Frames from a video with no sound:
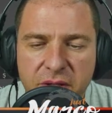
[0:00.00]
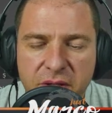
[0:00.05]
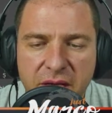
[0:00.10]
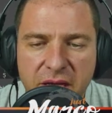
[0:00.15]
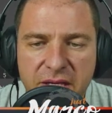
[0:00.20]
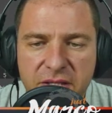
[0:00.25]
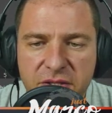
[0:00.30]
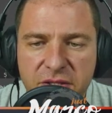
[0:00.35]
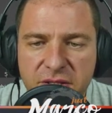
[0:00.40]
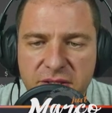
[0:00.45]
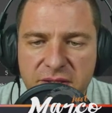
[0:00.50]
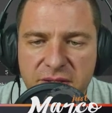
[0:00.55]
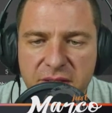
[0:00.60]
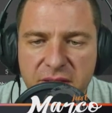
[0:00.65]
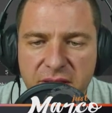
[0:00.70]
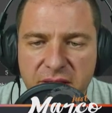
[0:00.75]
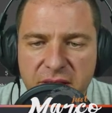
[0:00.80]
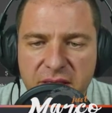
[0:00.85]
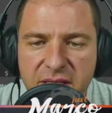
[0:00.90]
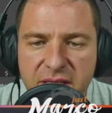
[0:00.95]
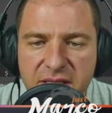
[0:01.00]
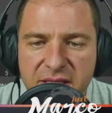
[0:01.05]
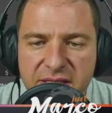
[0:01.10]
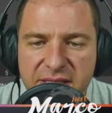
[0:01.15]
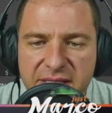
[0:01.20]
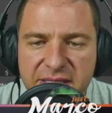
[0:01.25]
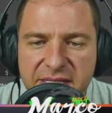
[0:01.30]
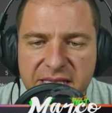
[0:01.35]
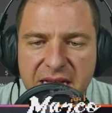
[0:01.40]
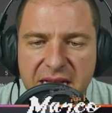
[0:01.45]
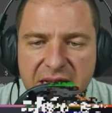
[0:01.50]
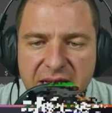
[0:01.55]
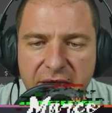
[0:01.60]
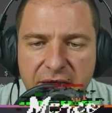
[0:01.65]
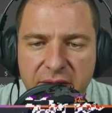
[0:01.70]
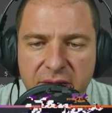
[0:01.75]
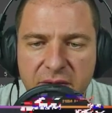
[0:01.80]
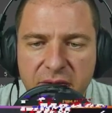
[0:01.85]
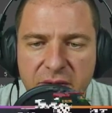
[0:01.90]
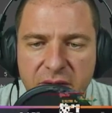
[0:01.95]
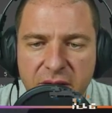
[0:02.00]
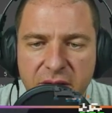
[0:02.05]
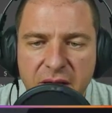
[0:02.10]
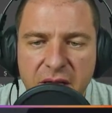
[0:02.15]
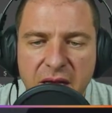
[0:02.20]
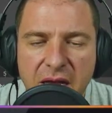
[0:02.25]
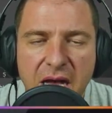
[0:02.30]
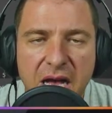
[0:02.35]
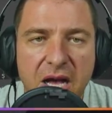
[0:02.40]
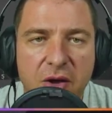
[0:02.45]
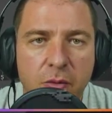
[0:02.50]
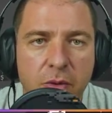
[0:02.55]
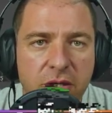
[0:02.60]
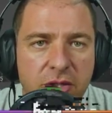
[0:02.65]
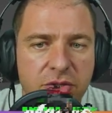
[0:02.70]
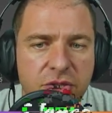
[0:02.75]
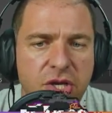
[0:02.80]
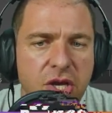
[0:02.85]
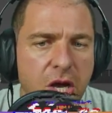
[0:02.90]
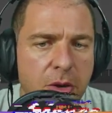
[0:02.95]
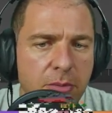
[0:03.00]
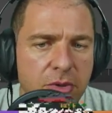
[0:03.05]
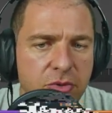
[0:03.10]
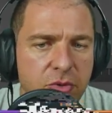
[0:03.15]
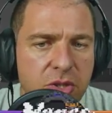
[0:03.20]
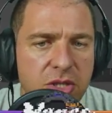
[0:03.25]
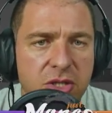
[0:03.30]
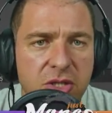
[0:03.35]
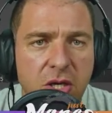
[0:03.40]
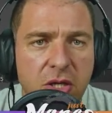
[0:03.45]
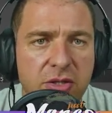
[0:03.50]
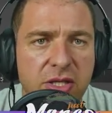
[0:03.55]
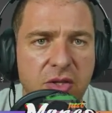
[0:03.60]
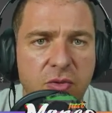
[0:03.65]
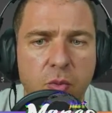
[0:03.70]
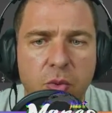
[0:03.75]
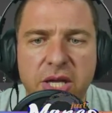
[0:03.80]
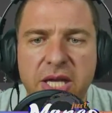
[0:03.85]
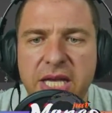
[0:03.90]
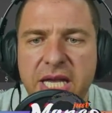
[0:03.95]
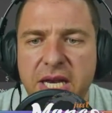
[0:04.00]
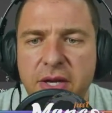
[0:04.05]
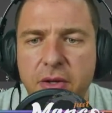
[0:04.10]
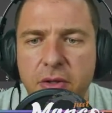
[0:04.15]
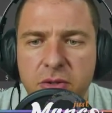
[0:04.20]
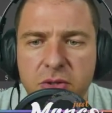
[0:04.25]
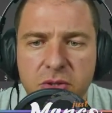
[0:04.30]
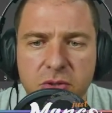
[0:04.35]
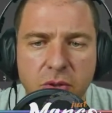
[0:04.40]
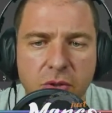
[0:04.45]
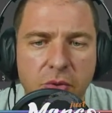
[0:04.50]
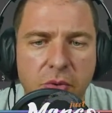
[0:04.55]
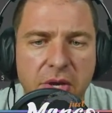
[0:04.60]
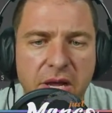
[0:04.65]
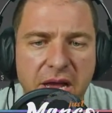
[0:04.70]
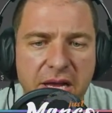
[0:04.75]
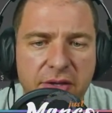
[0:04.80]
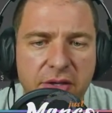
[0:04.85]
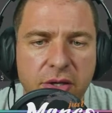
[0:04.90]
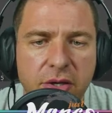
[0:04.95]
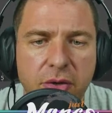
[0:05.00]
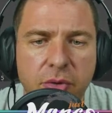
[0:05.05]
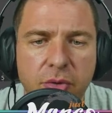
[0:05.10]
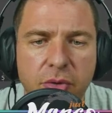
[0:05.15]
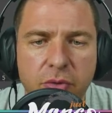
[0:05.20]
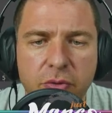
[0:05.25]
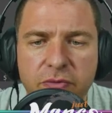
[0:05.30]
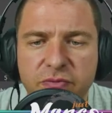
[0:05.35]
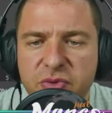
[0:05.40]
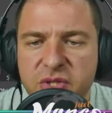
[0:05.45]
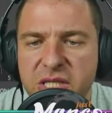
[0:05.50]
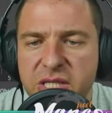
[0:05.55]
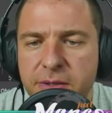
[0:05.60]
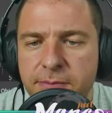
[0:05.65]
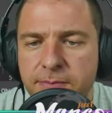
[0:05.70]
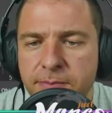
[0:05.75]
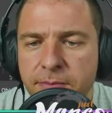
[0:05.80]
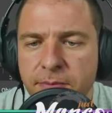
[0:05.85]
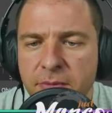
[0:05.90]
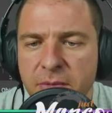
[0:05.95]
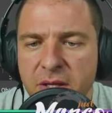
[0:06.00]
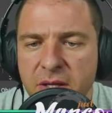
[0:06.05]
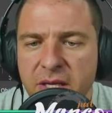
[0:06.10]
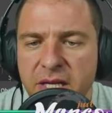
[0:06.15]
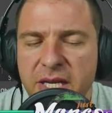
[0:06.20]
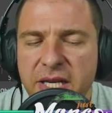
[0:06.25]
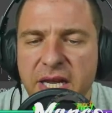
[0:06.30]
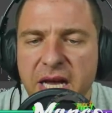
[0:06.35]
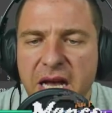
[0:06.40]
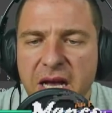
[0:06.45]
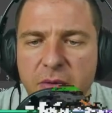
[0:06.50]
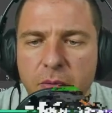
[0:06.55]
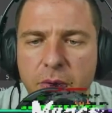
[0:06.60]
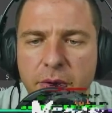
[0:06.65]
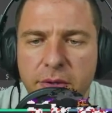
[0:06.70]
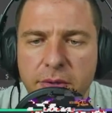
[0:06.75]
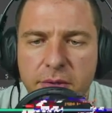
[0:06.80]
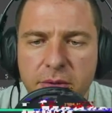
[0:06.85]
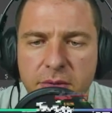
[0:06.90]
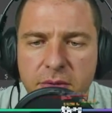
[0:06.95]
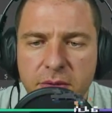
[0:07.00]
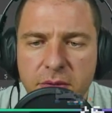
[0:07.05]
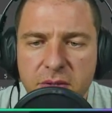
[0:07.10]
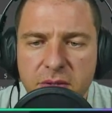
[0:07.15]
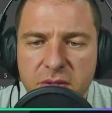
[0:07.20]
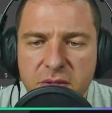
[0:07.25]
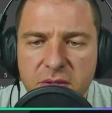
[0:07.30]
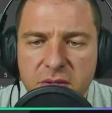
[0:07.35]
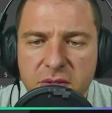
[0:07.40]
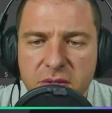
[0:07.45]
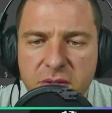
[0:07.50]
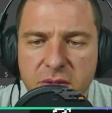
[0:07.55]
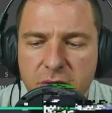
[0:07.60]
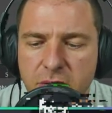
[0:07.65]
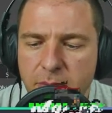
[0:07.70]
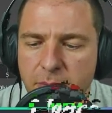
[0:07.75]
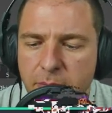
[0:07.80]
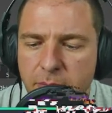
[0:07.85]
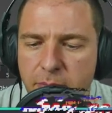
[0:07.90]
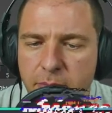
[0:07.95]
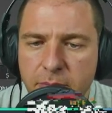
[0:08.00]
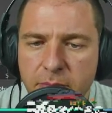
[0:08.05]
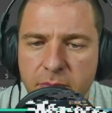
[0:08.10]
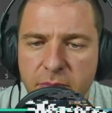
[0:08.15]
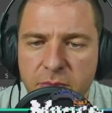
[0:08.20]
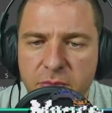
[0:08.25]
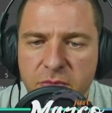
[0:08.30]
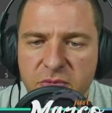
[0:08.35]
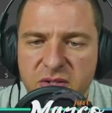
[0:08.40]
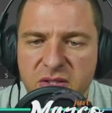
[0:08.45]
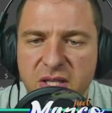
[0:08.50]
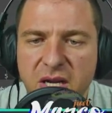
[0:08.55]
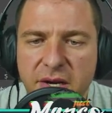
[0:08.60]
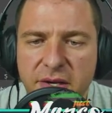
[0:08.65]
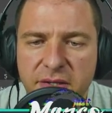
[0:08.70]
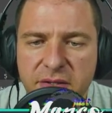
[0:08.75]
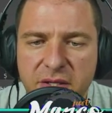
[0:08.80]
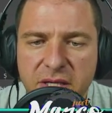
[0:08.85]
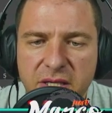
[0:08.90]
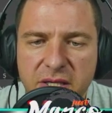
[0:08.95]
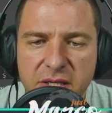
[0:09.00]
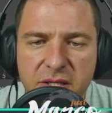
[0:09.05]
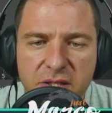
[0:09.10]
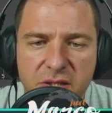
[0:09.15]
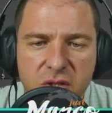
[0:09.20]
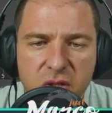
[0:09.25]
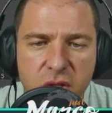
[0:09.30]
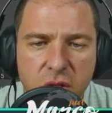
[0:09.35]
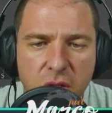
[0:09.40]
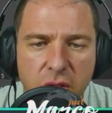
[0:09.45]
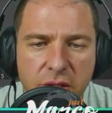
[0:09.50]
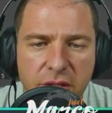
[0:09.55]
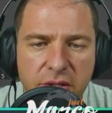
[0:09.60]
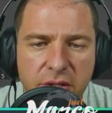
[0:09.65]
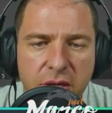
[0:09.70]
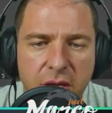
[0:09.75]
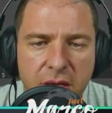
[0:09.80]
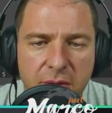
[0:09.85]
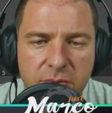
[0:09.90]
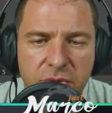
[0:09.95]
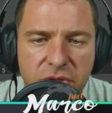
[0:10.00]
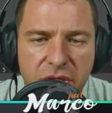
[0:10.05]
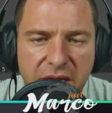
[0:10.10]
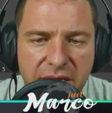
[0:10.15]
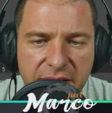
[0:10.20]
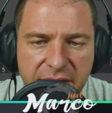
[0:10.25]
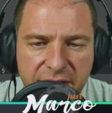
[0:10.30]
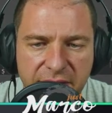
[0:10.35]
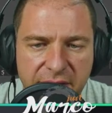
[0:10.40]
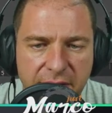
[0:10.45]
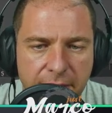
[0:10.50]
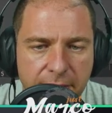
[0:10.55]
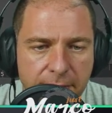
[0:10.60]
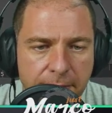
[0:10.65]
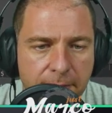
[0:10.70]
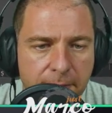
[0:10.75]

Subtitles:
edges inside our geometry so that we can also create grooves in our starting solid object.